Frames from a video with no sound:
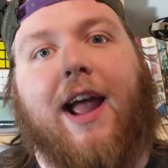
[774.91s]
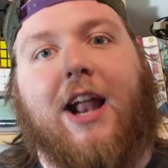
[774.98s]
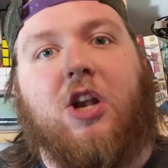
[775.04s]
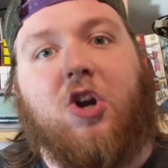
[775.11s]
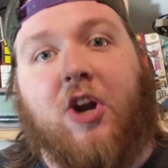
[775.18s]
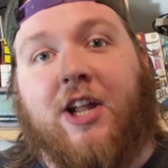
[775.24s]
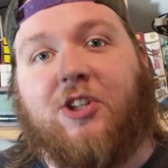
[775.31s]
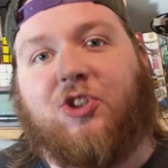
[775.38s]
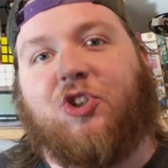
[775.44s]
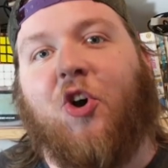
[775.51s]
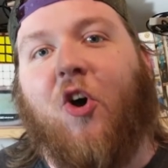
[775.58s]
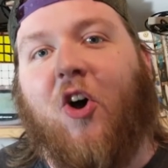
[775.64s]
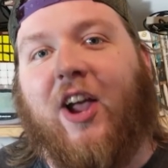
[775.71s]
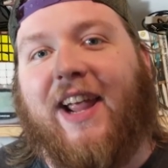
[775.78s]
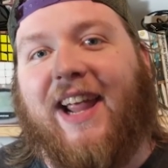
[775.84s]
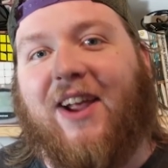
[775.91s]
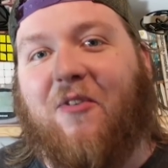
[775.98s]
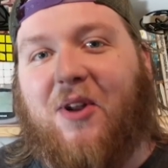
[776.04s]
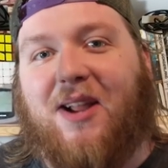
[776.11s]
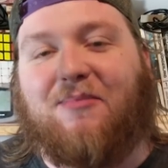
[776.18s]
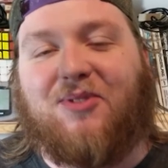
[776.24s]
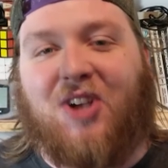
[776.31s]
and you're enjoying
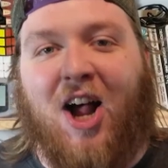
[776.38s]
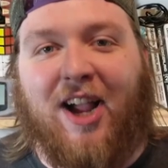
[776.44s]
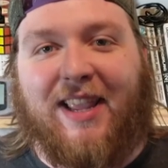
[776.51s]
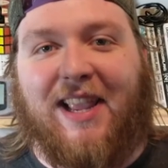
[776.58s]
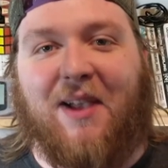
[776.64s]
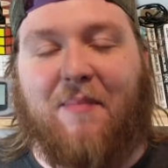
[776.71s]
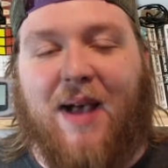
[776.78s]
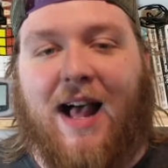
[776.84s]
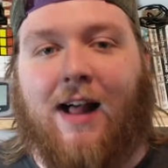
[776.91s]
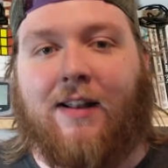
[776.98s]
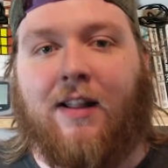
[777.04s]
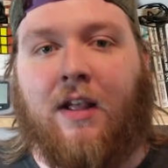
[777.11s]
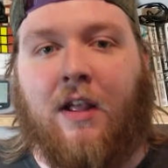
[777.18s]
what I'm talking about,